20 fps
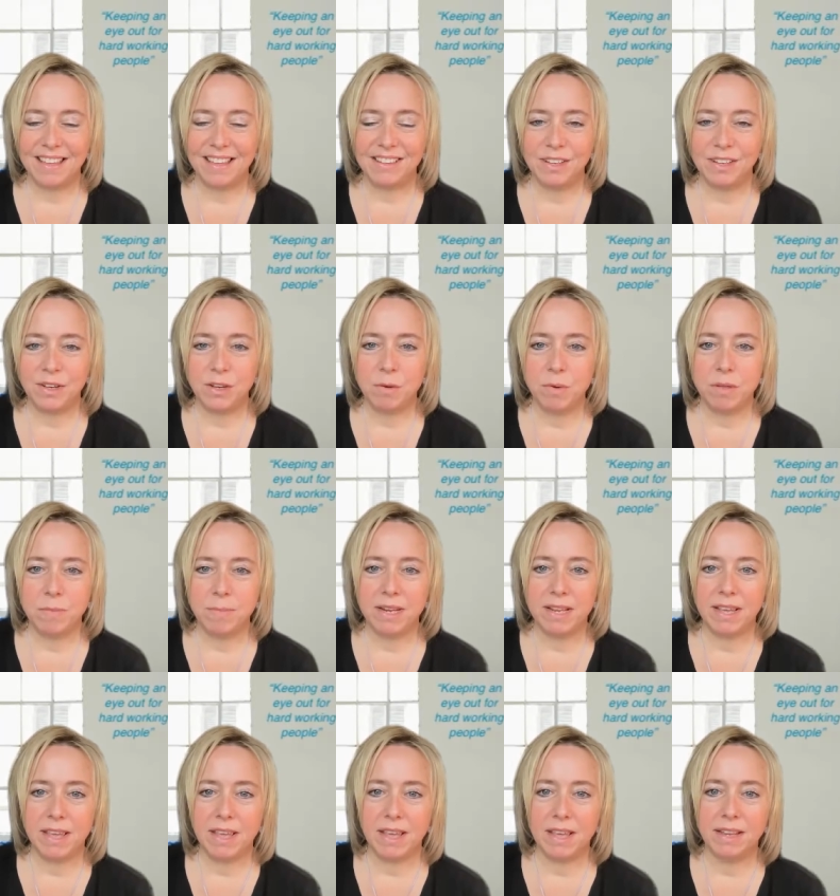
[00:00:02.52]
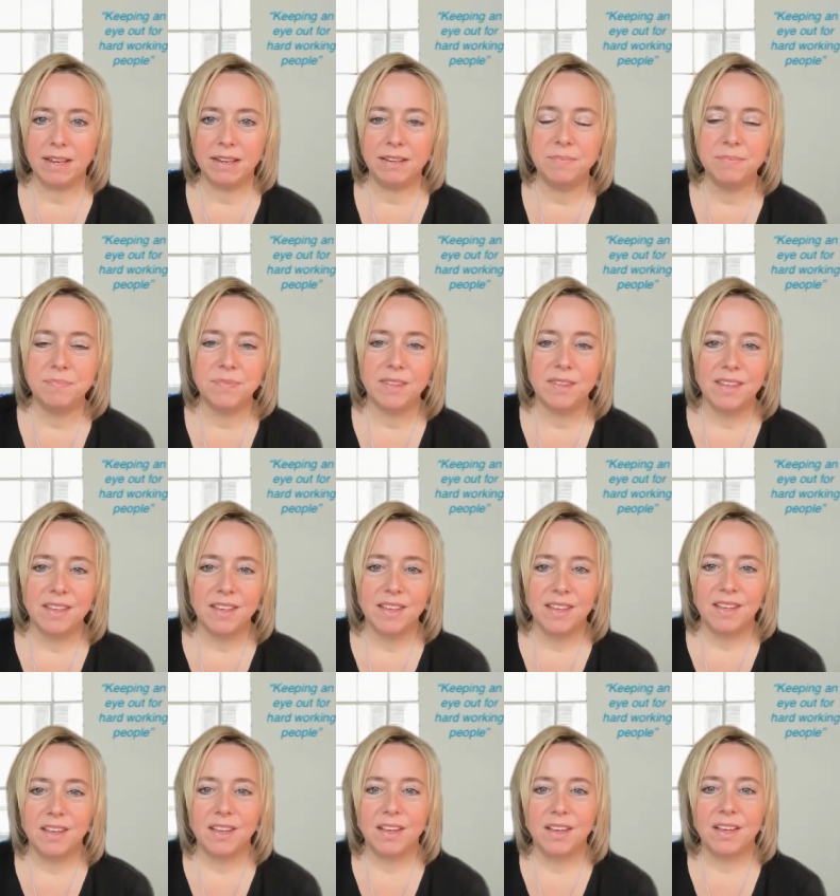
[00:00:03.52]
Hello, we meet again.
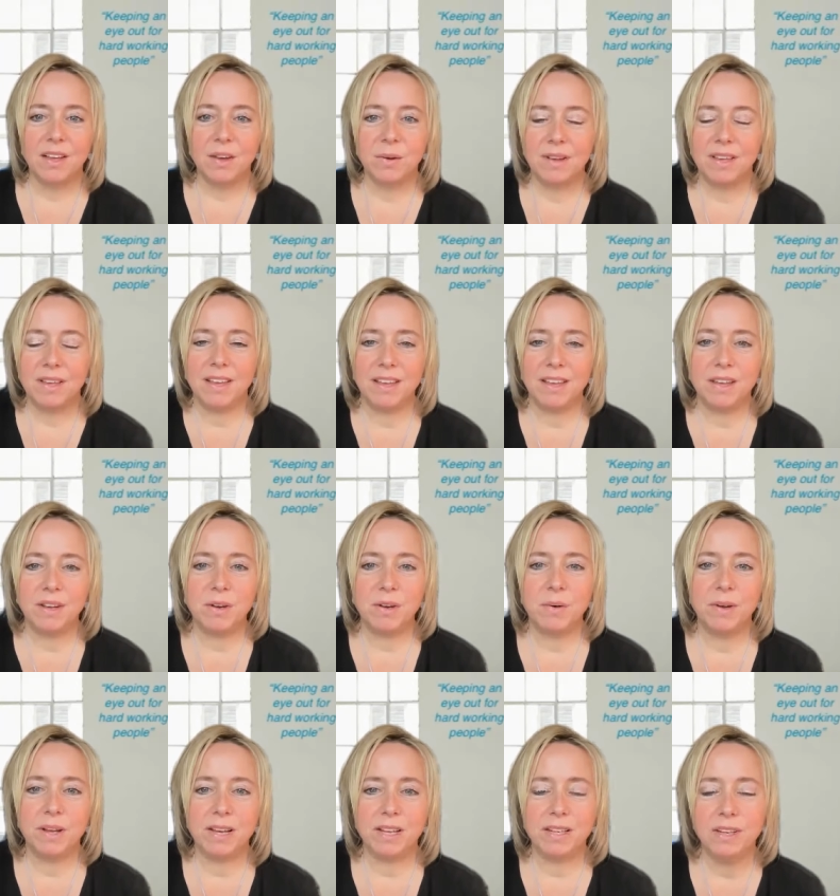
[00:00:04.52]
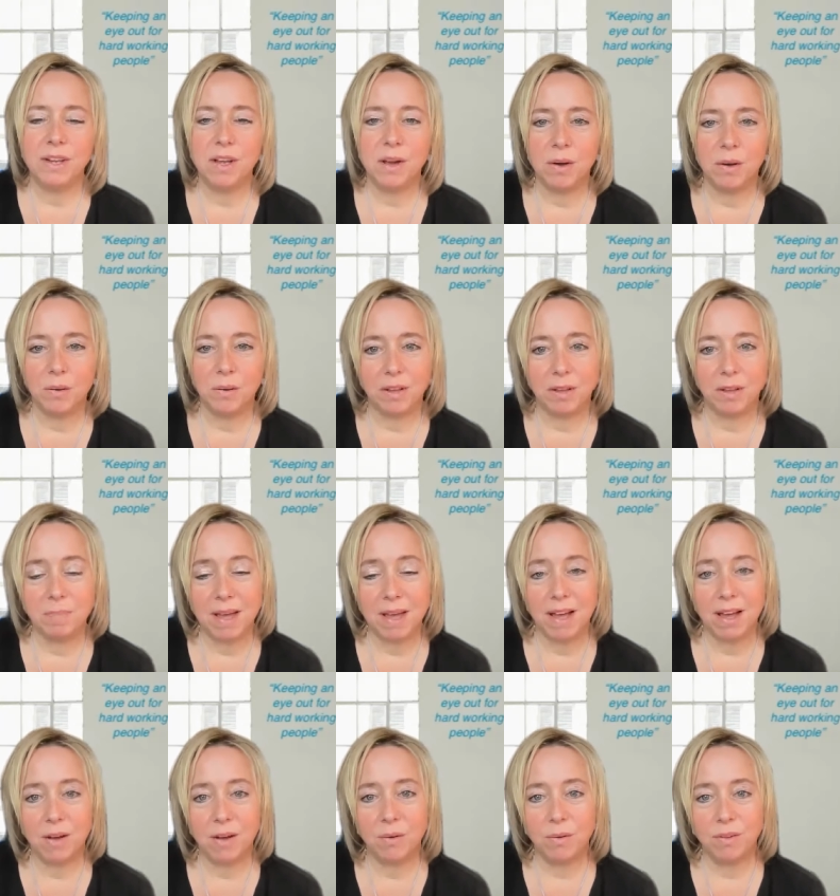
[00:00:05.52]
Okay, a quick note
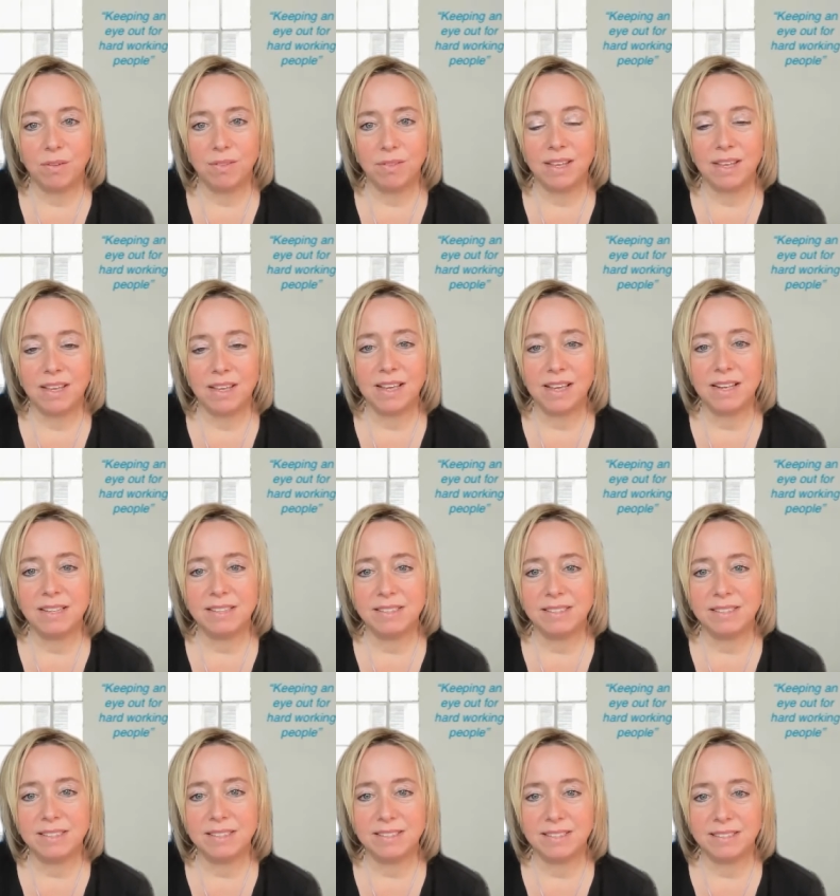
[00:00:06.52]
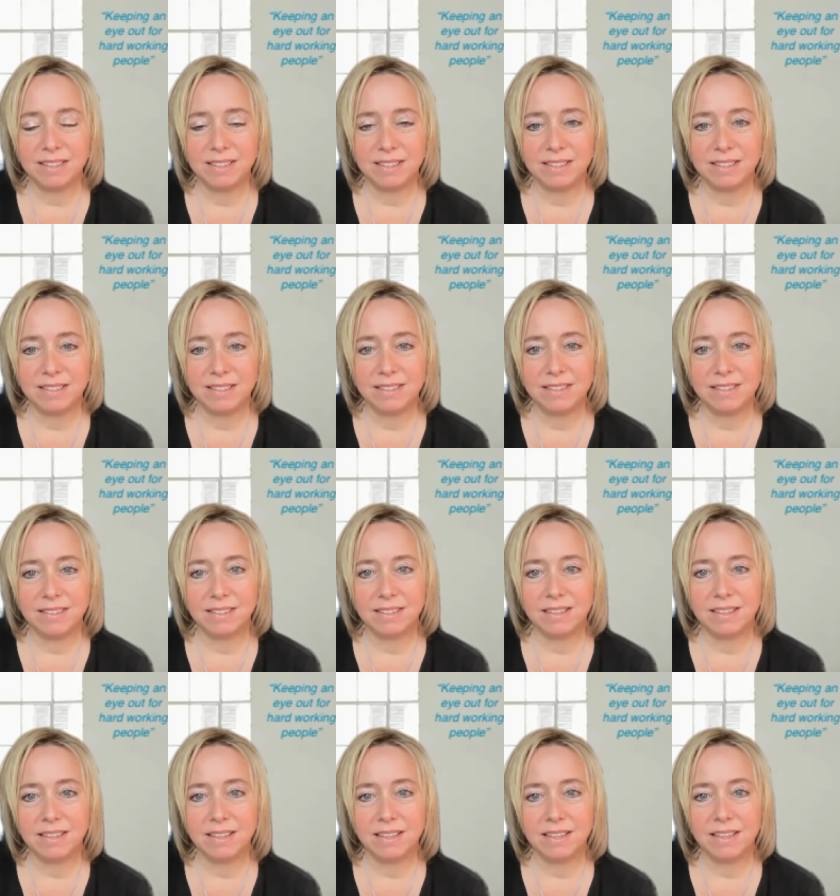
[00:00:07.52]
about the instances
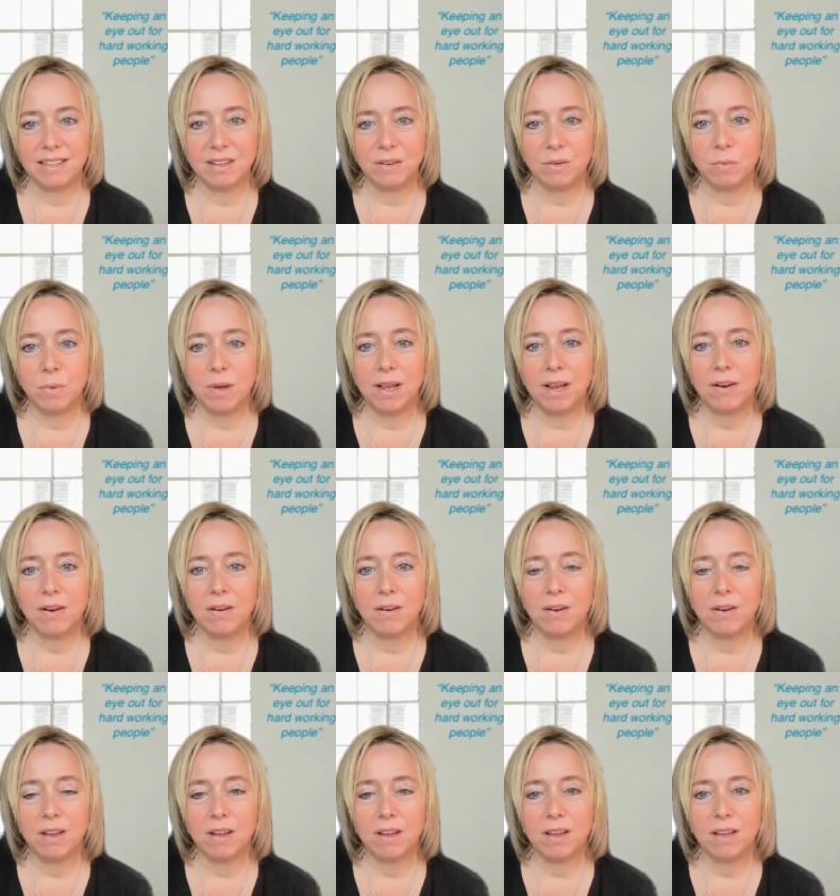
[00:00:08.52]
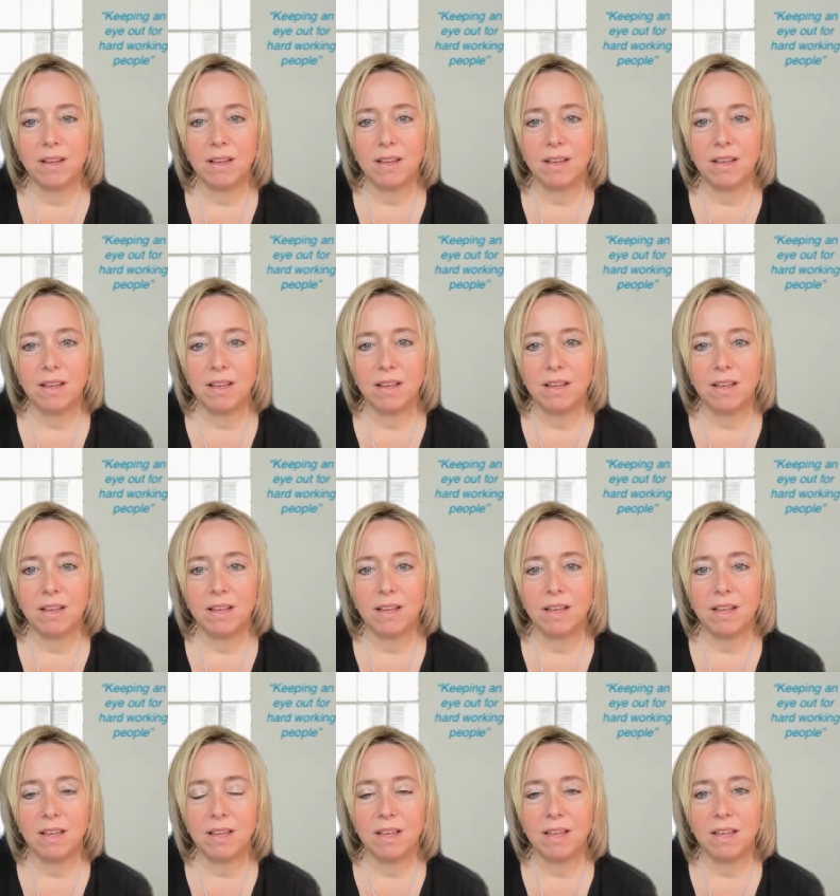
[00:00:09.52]
where
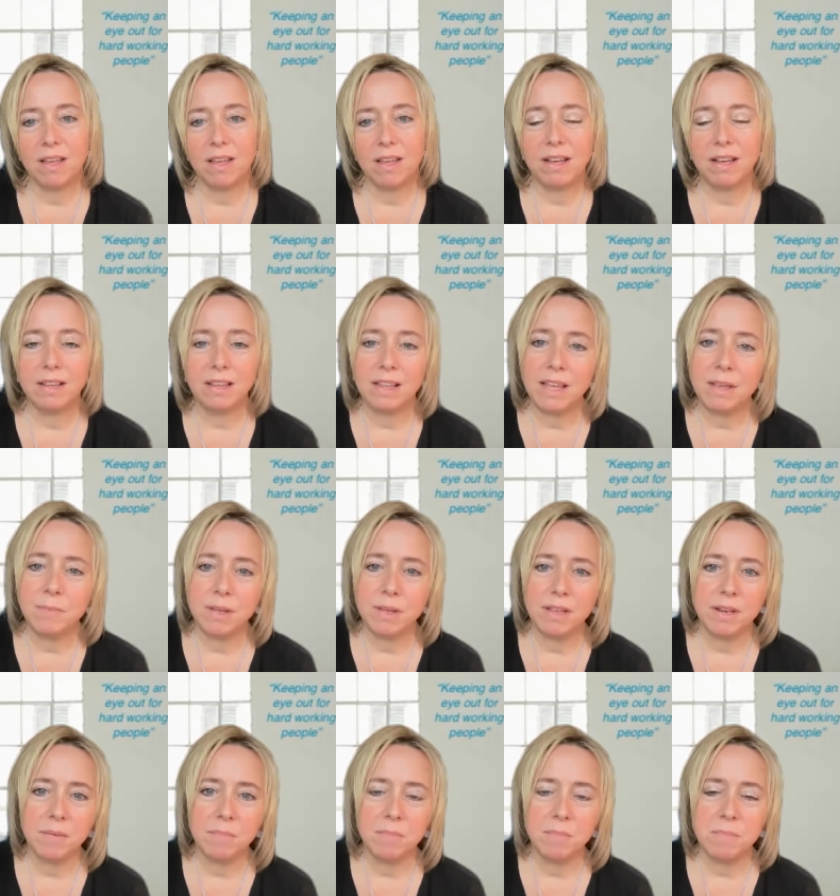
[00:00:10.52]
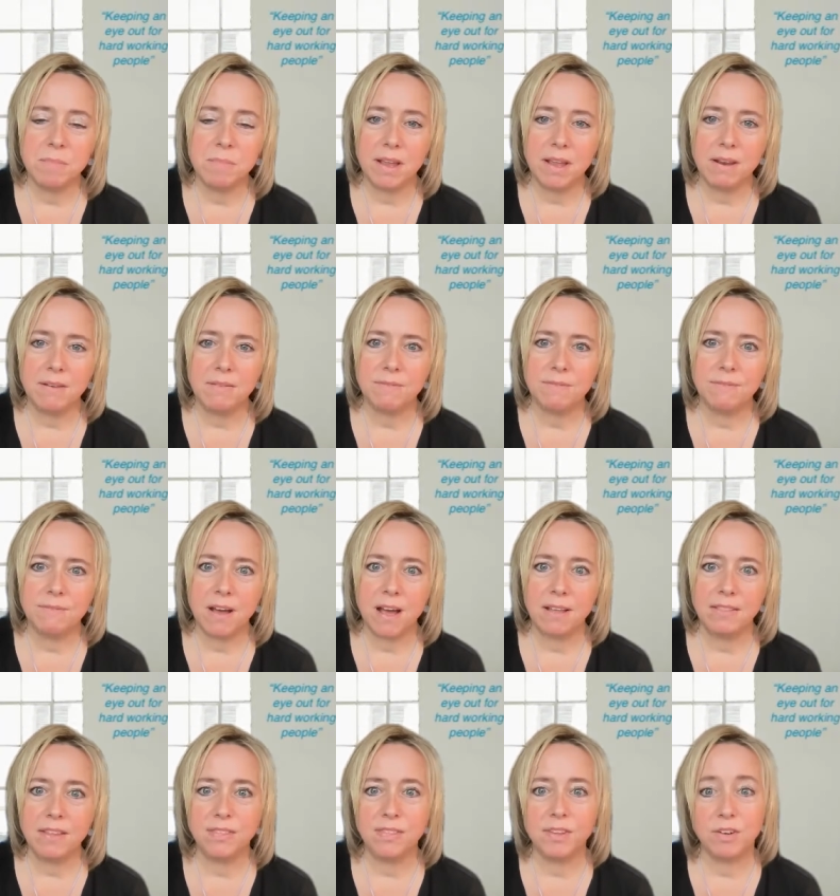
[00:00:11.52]
a claimant might
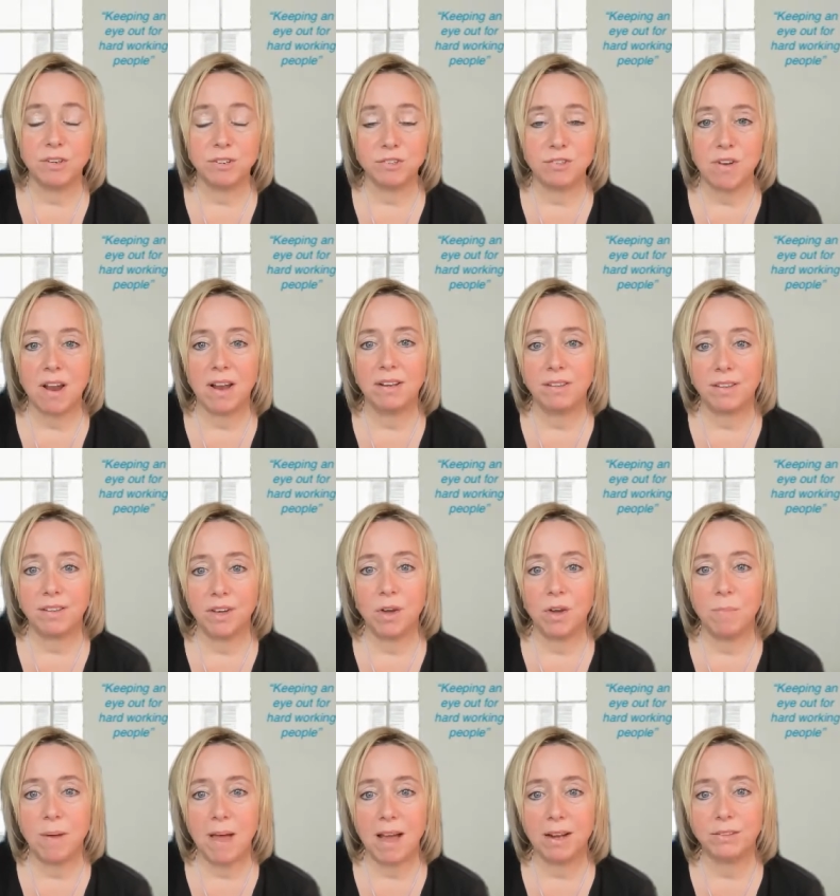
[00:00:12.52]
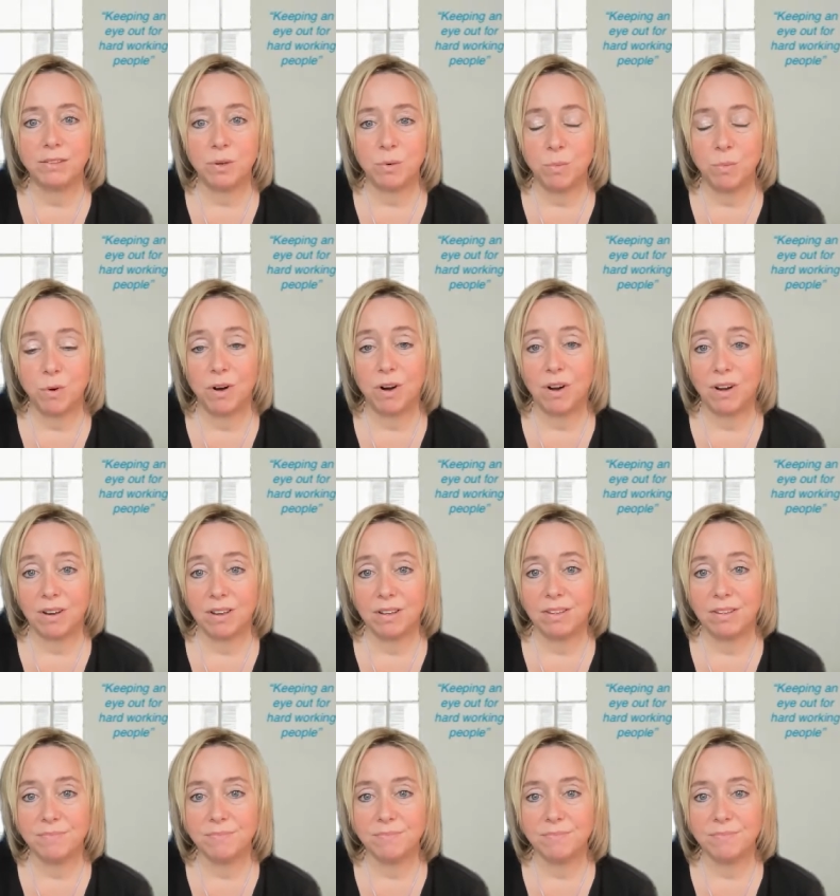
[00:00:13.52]
find that they're trying to go back to work